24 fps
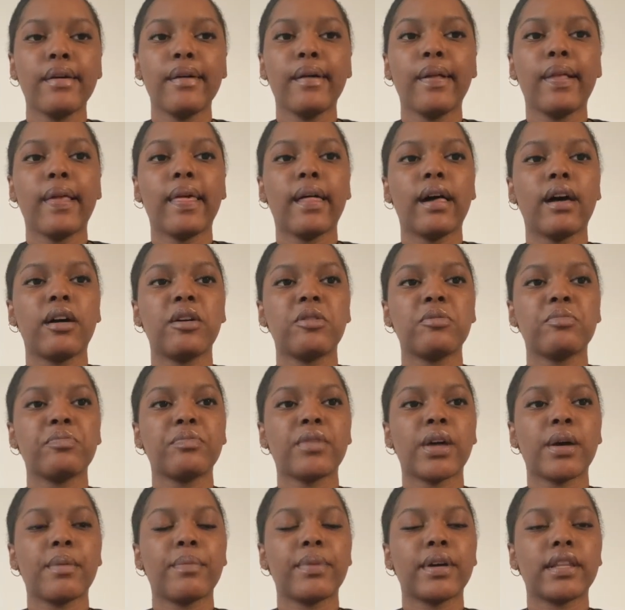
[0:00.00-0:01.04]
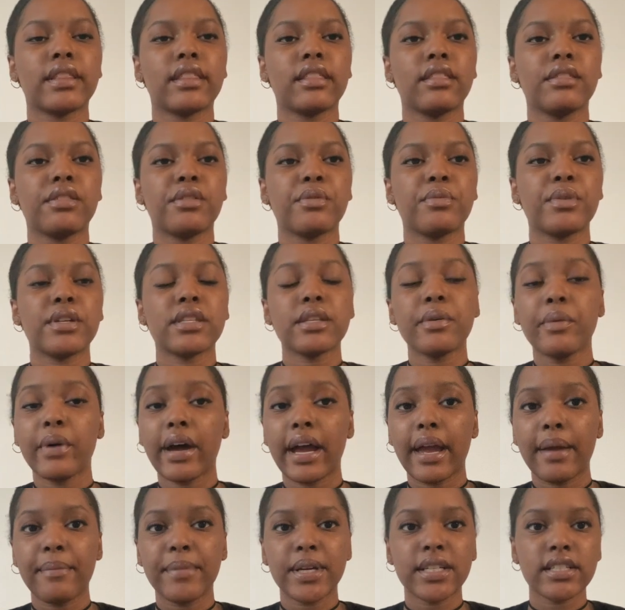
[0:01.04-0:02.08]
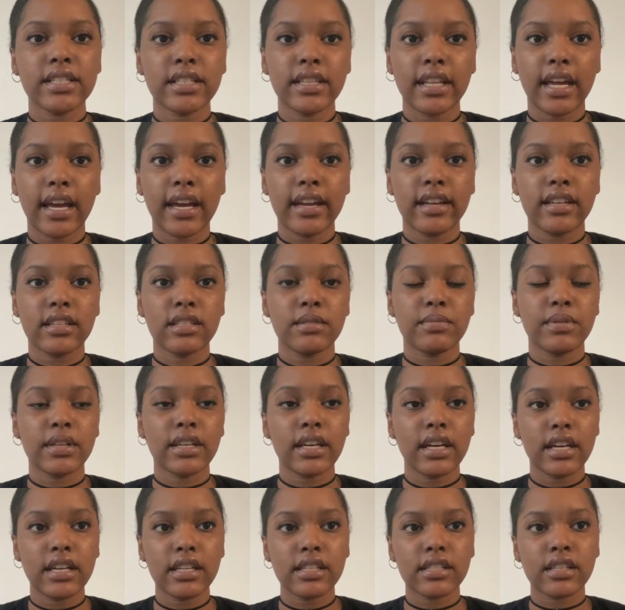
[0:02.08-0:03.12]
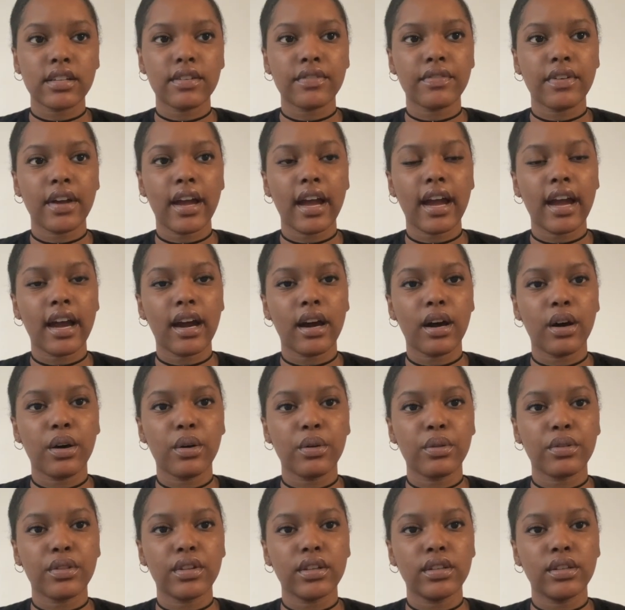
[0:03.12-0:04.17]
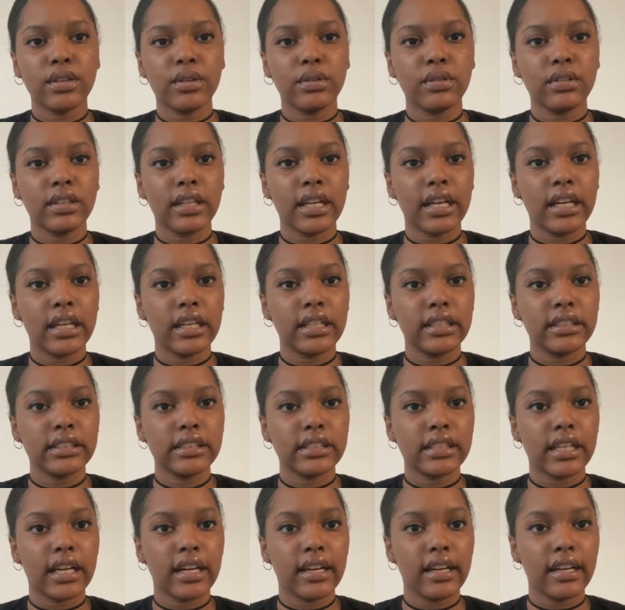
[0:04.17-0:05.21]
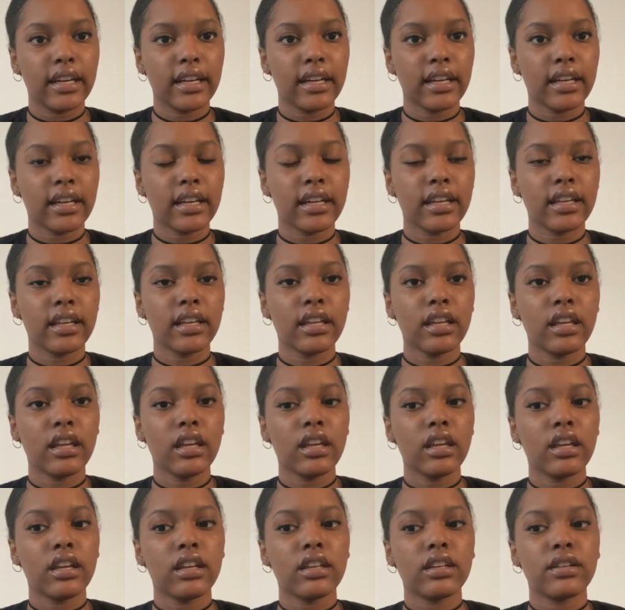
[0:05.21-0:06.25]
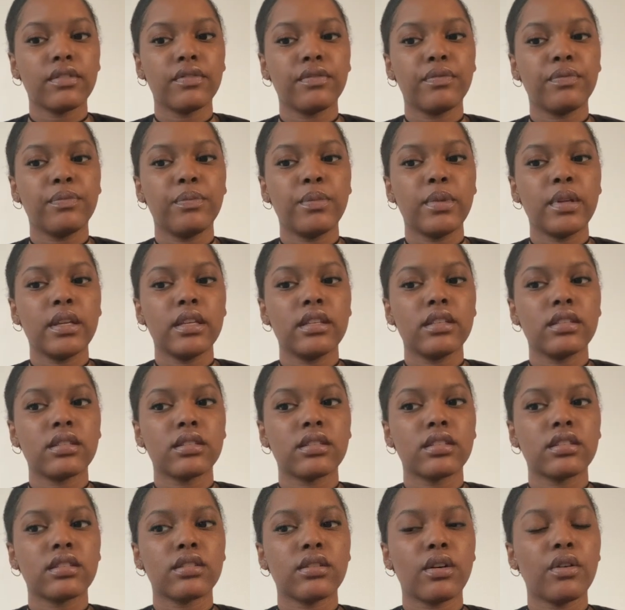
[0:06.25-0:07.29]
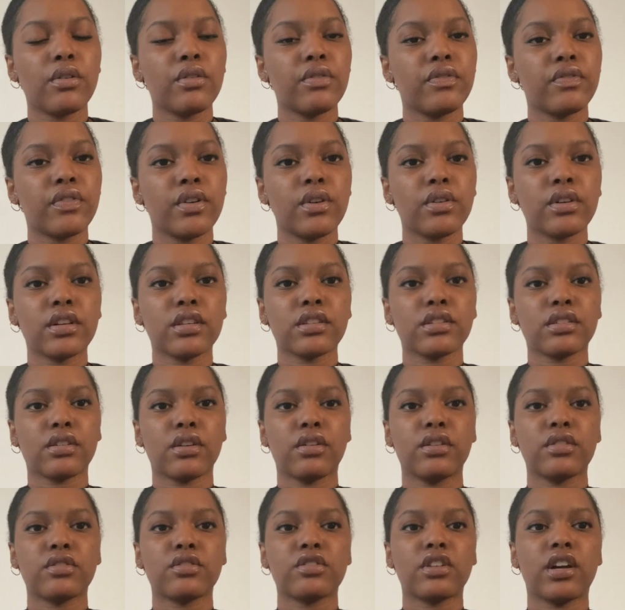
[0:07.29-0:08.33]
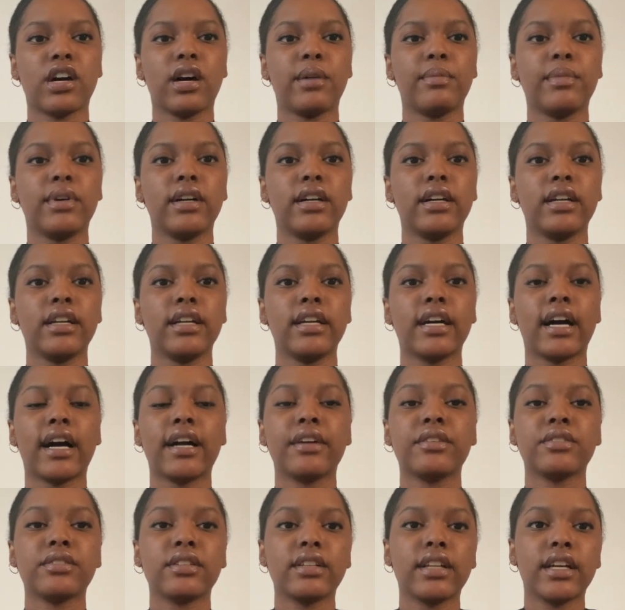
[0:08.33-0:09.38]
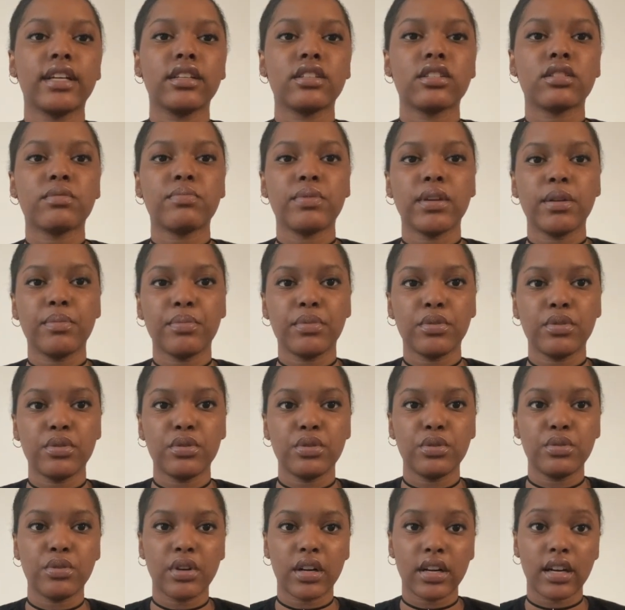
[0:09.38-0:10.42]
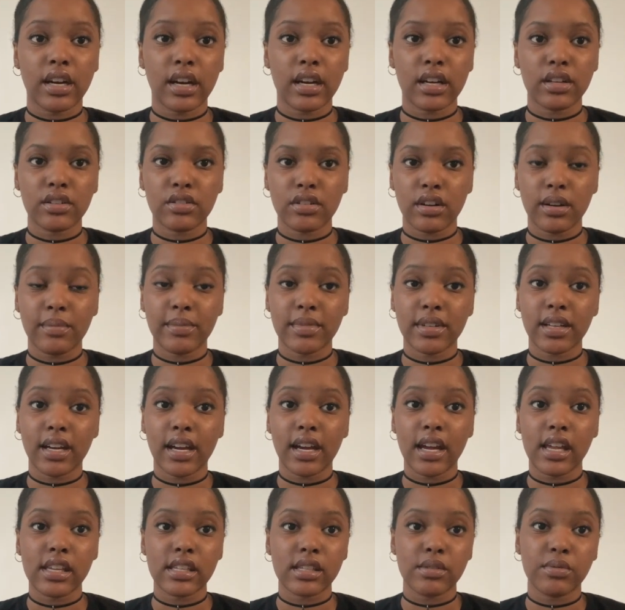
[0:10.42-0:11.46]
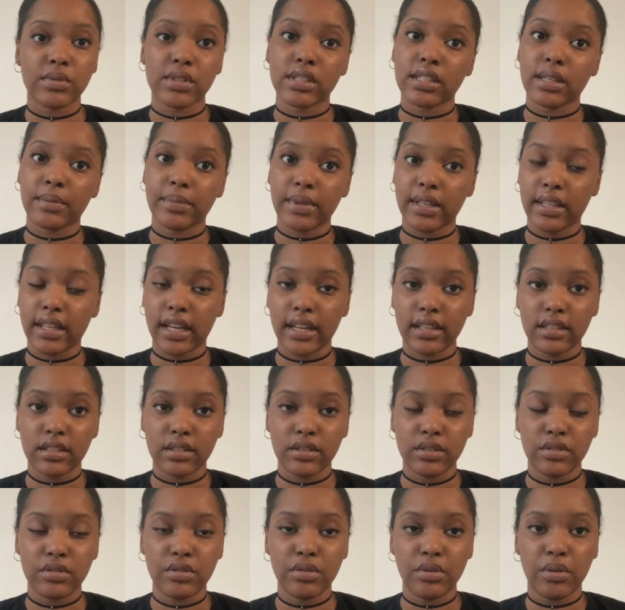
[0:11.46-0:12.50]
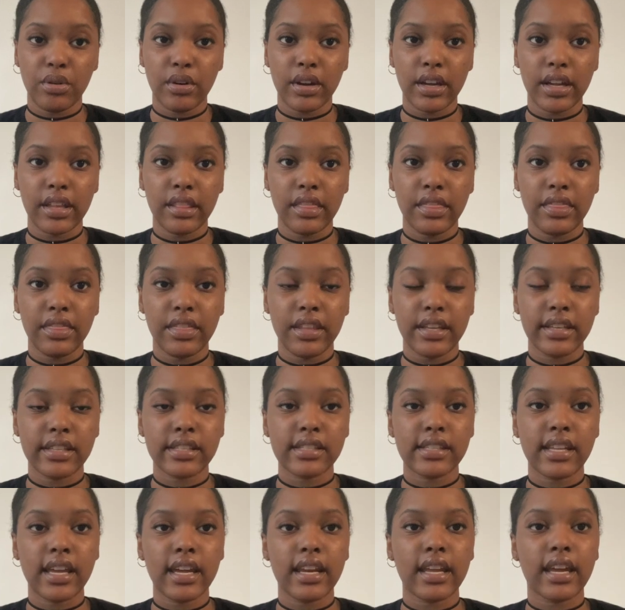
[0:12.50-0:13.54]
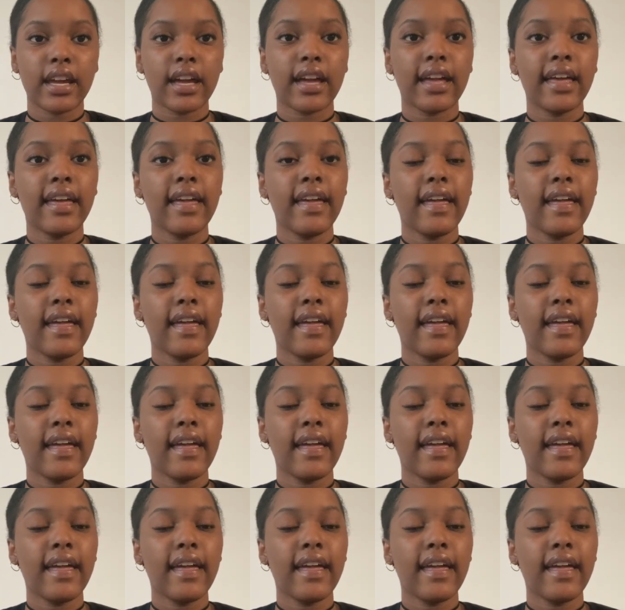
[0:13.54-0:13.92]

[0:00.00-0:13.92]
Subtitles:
But the reason why I mention that is because of how the doelet aesthetic is so focused on trauma. It isolates people who are not traumatized and would simply like to enjoy the aesthetic.